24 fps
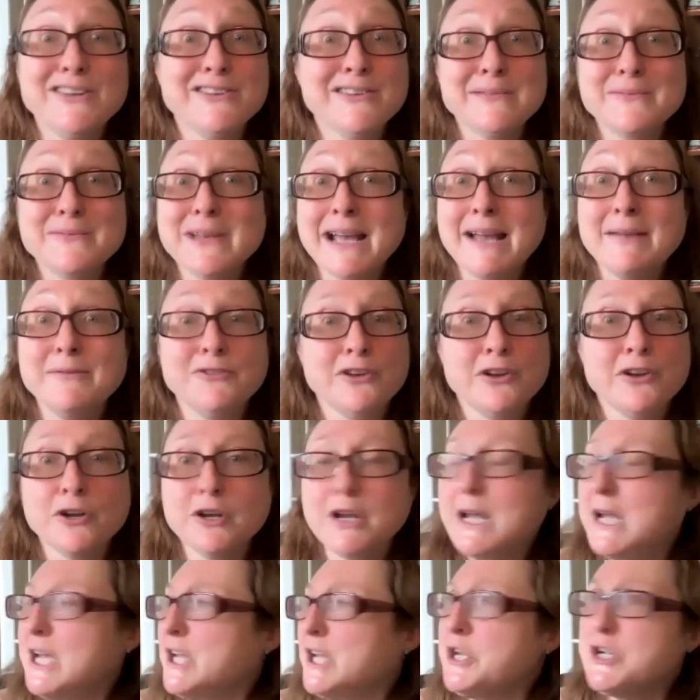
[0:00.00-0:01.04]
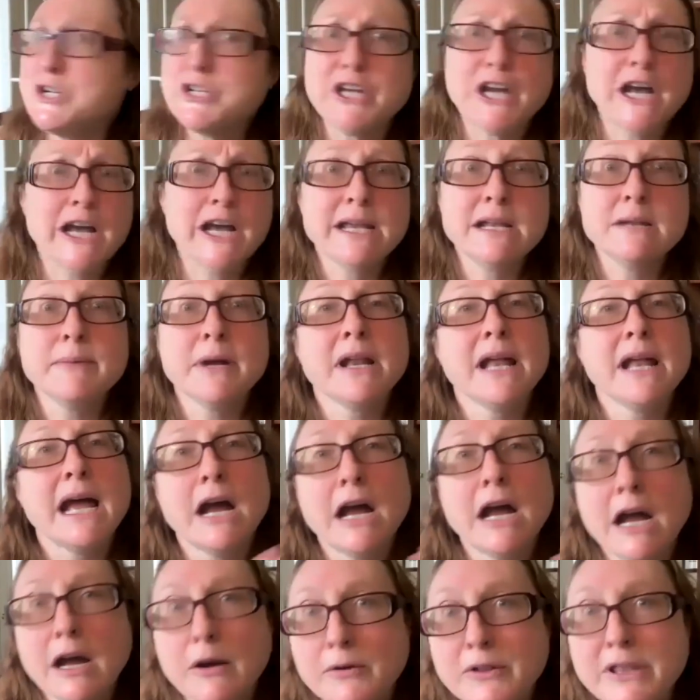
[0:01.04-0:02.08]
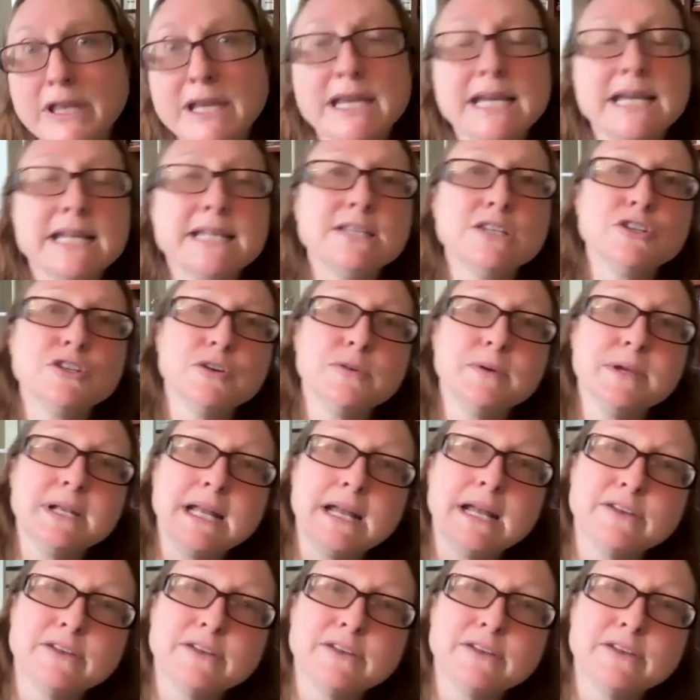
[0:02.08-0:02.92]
Sometimes you're talking about how are the kids doing?